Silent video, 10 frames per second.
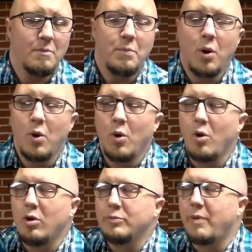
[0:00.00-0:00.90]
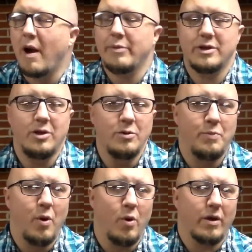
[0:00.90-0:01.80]
Pulled barbecue
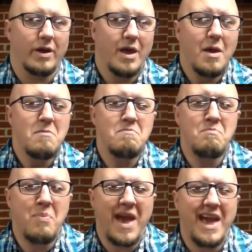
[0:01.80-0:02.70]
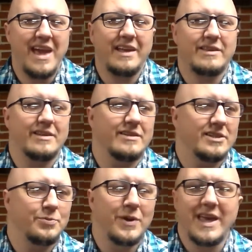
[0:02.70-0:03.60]
pork, baked
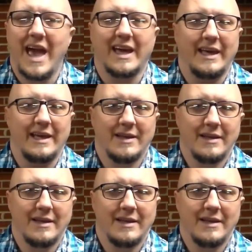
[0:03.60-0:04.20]
spaghetti,